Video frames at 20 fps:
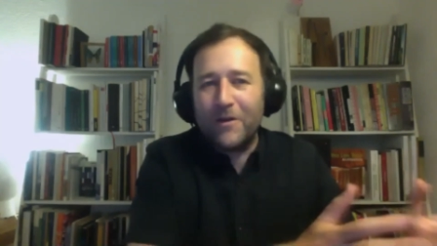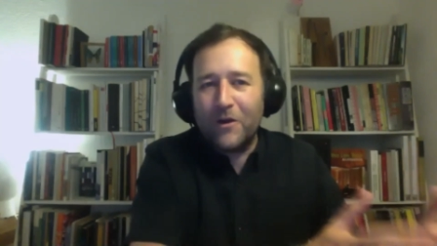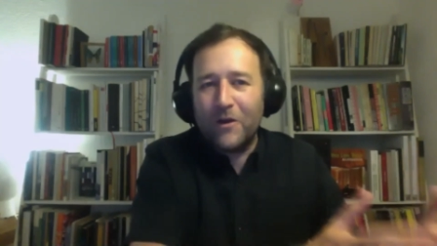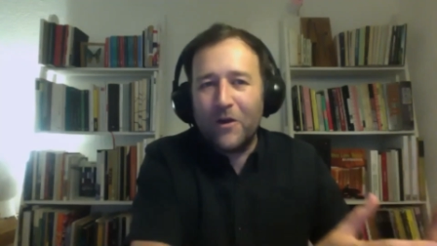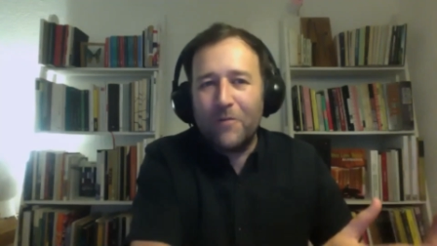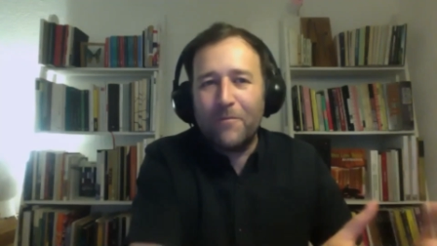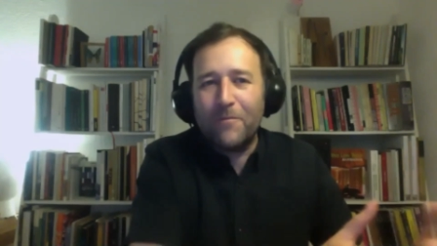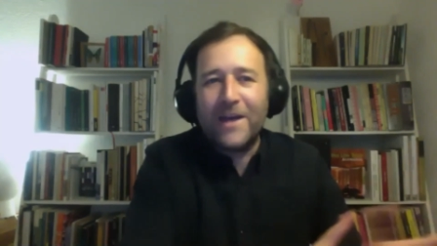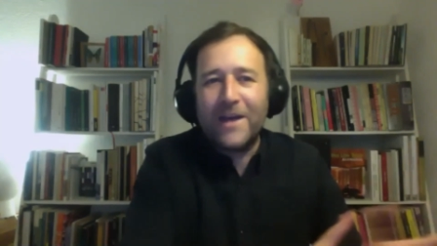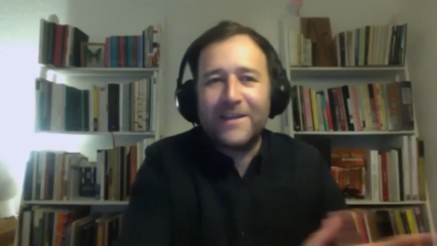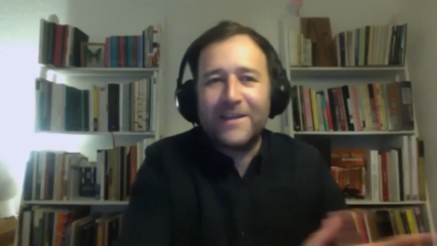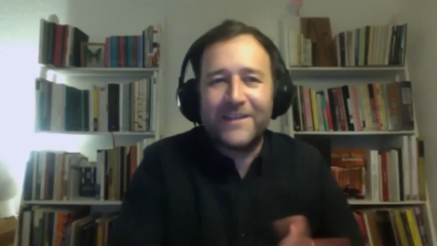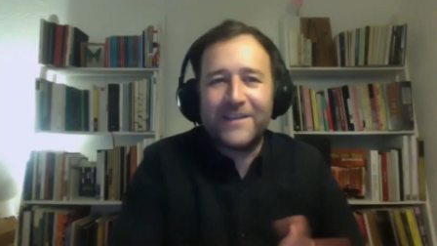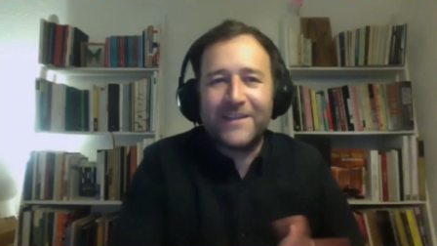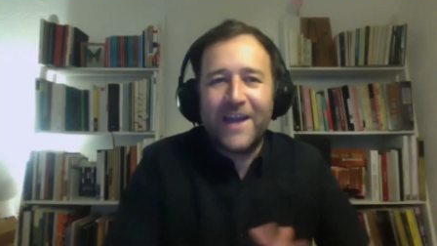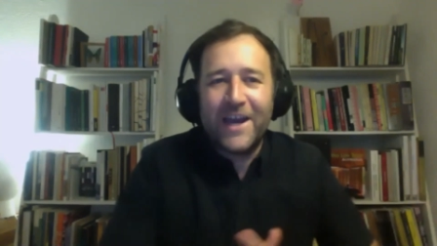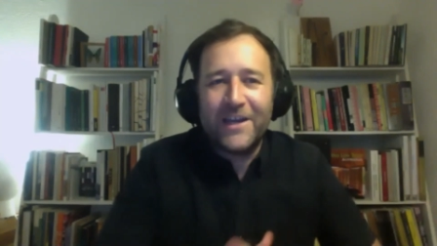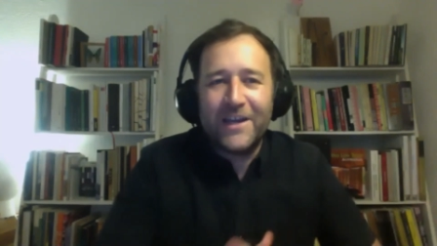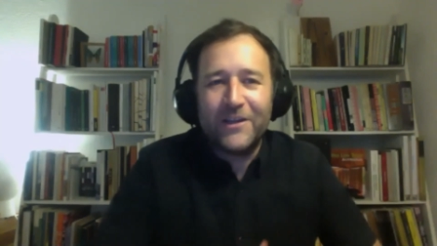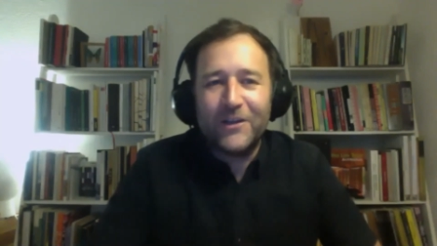on my
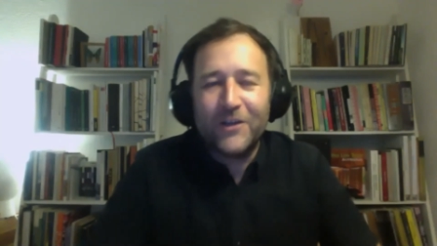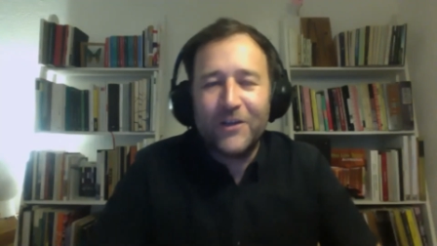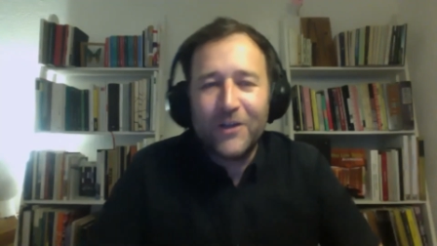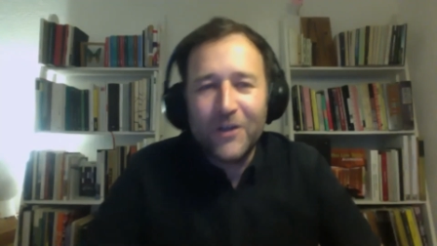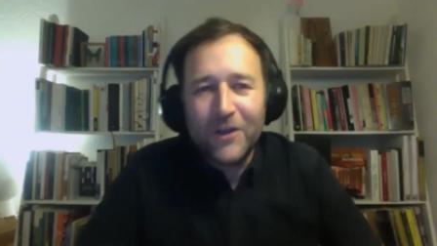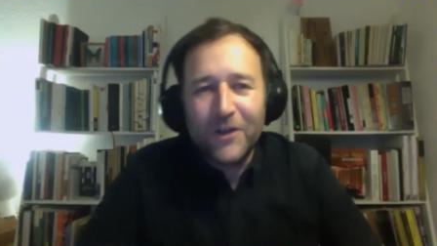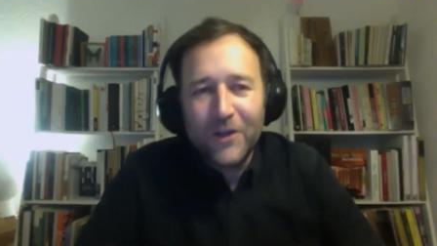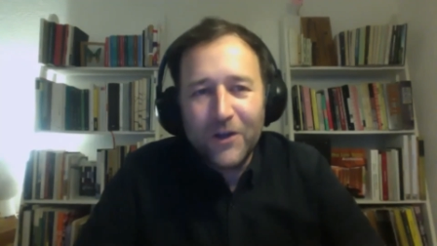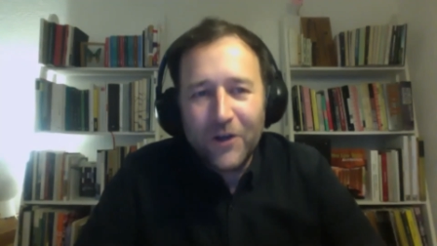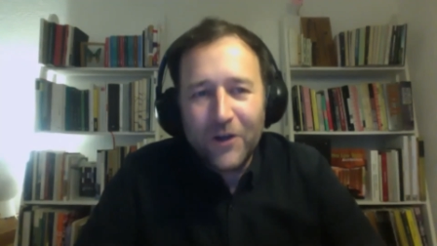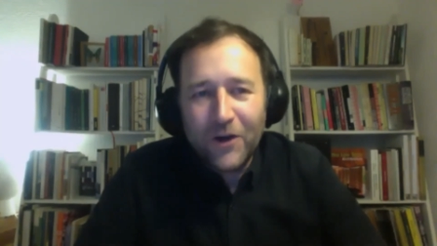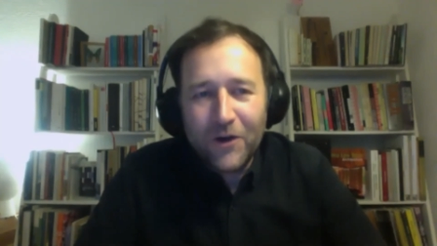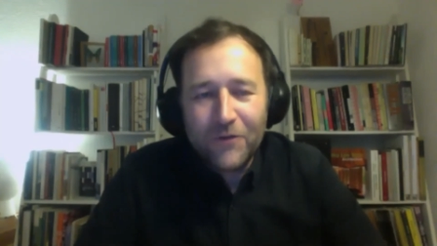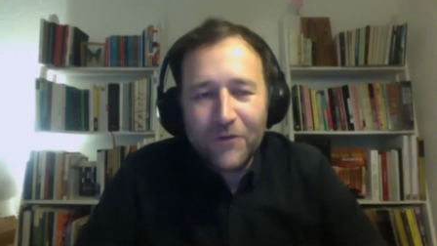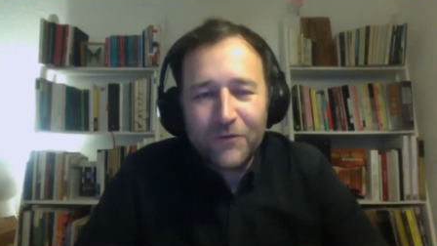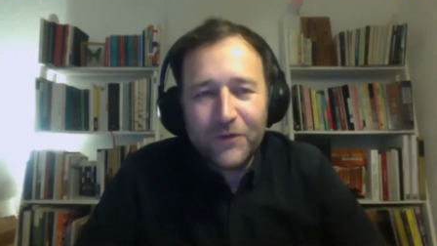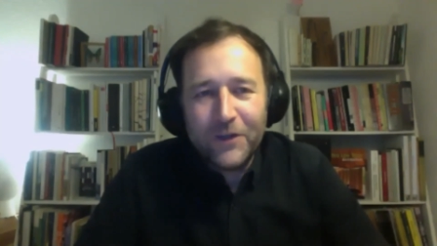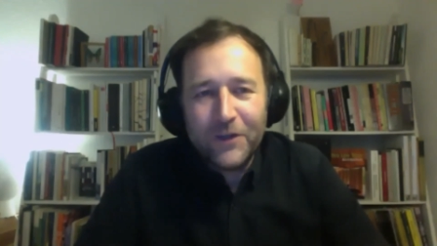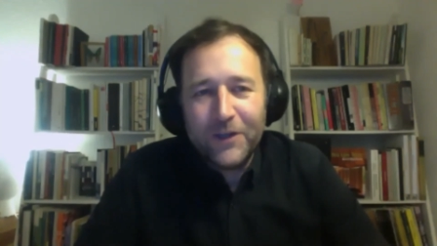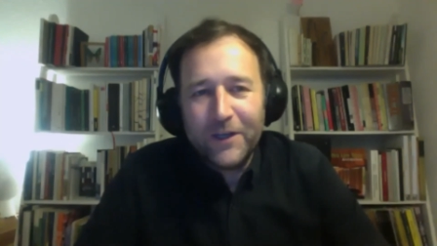side
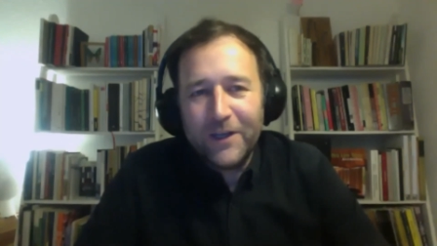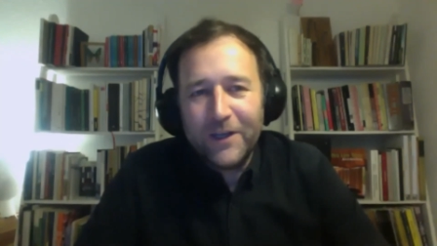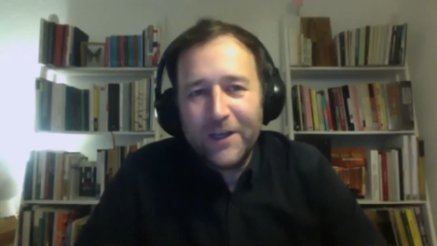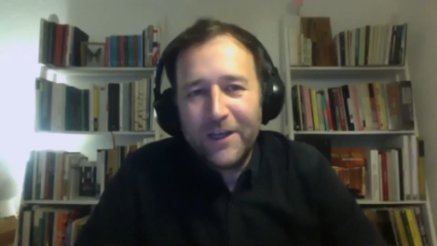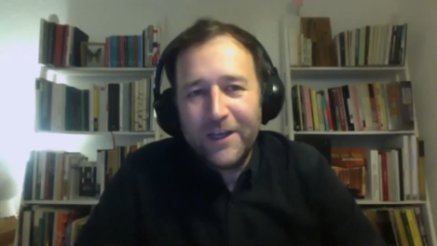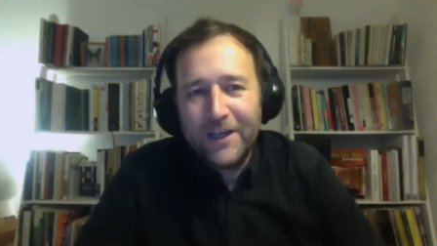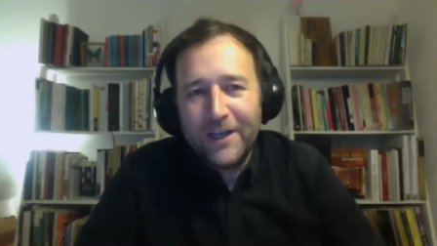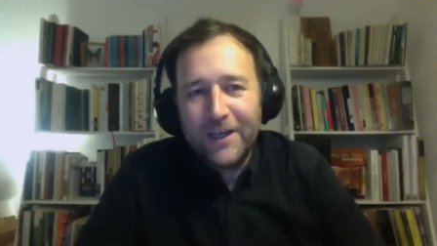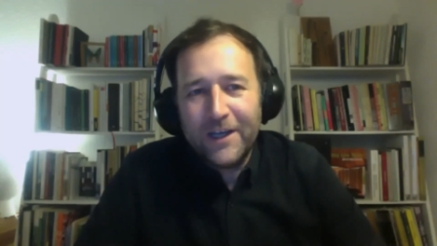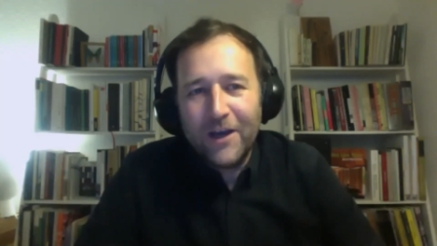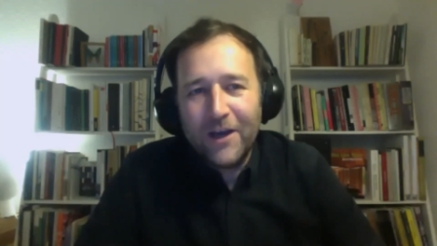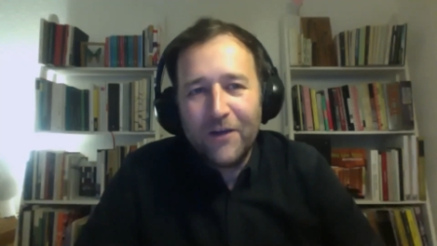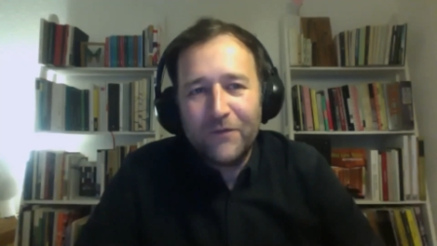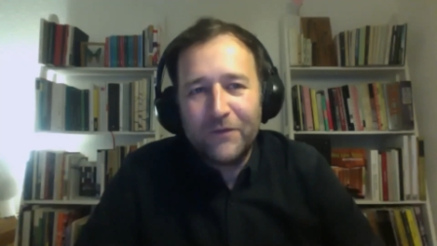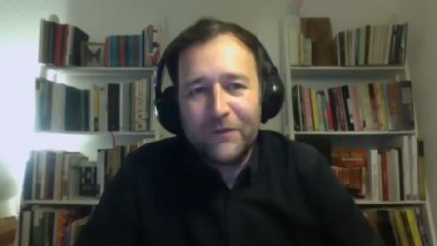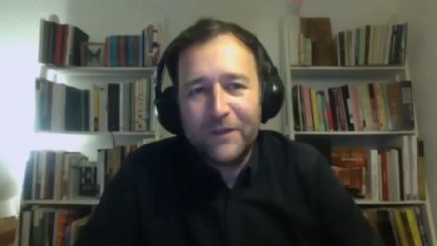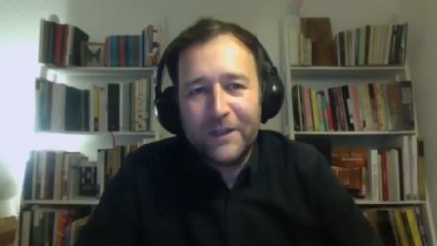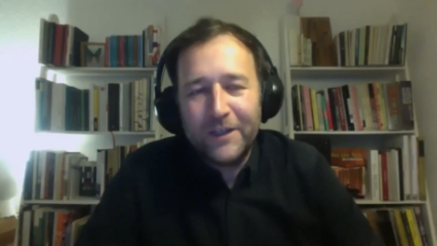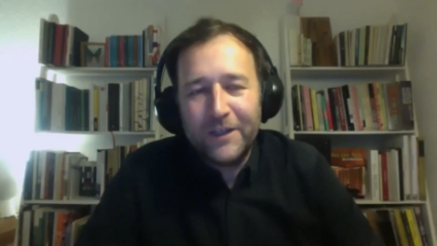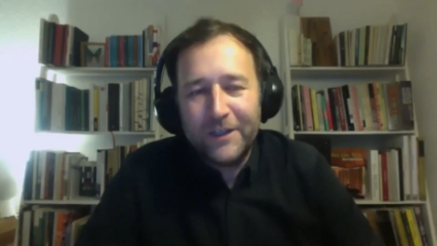of the
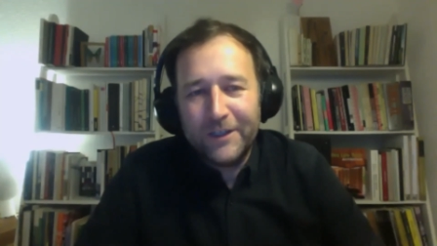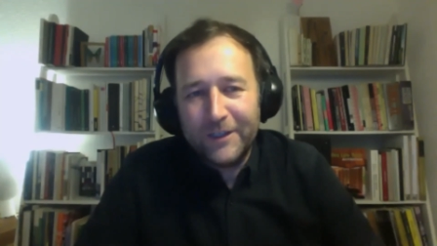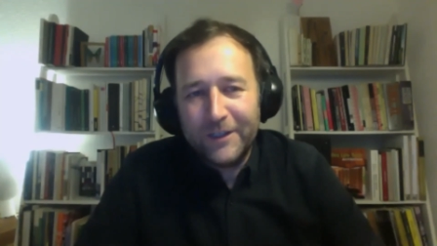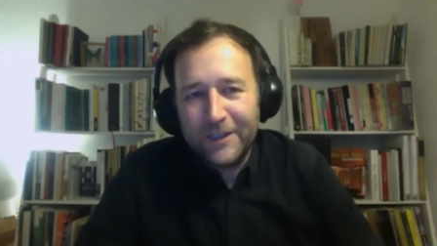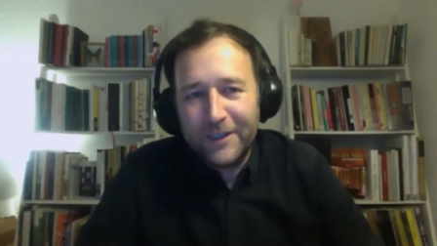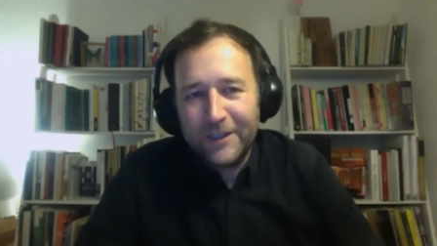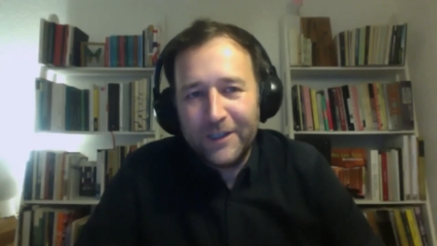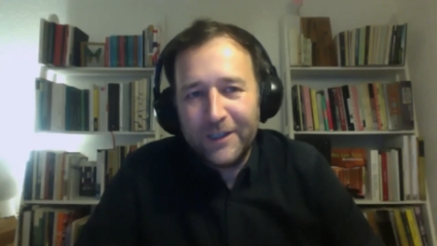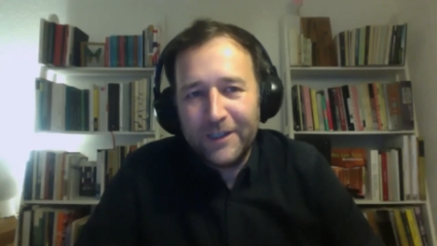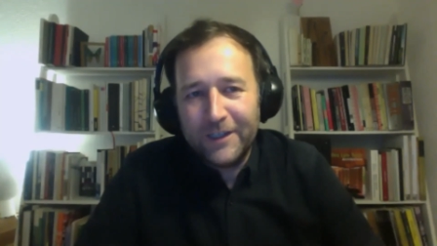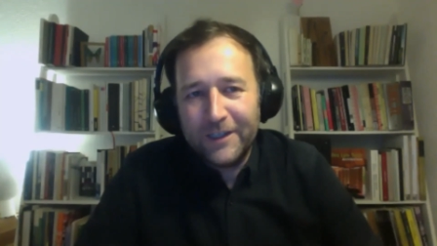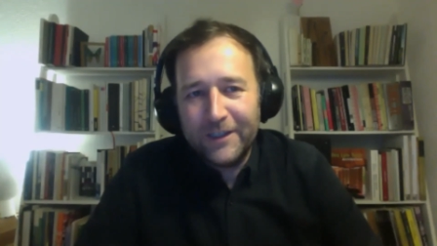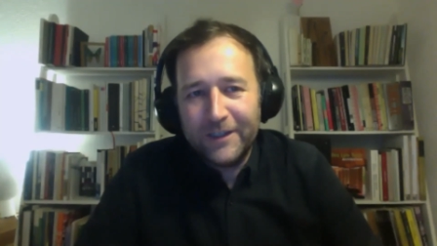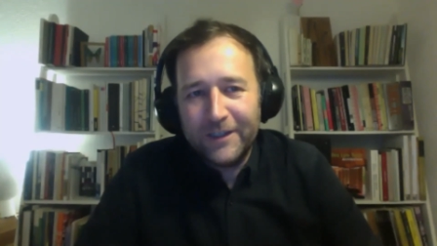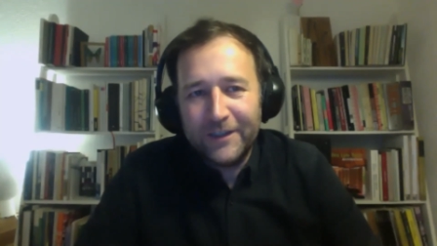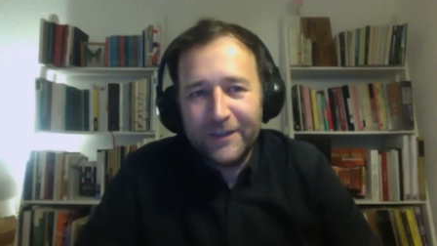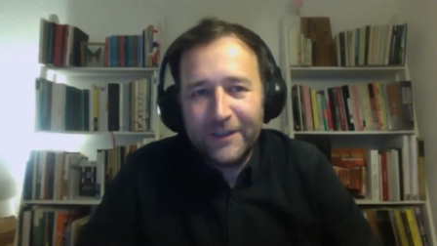of the